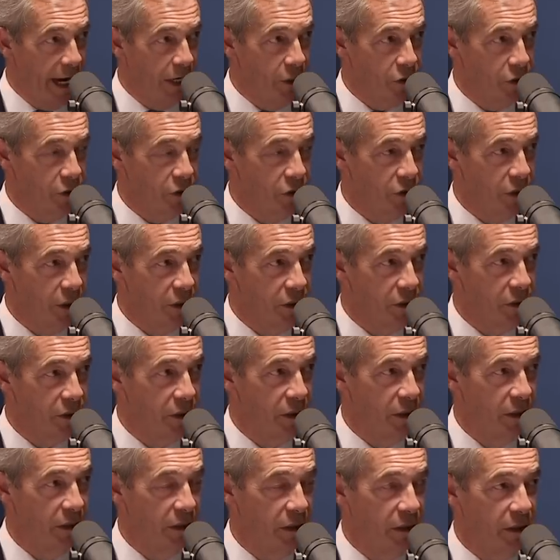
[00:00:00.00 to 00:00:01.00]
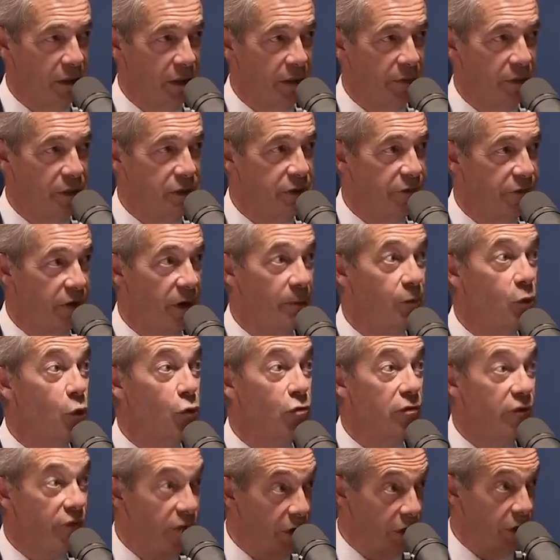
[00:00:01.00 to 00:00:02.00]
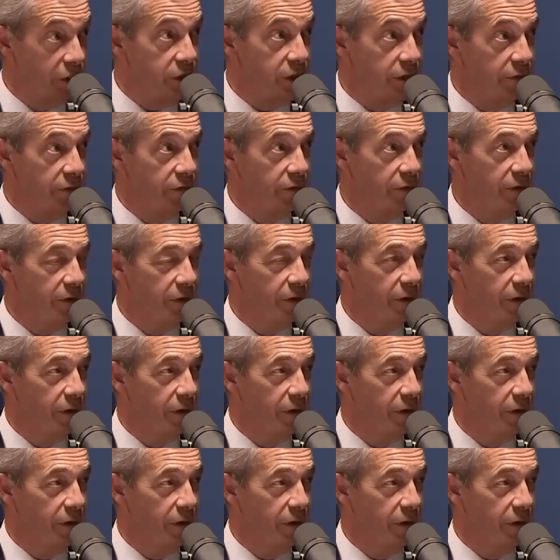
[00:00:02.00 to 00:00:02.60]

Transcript: agencies, there's a firm called Refinitiv,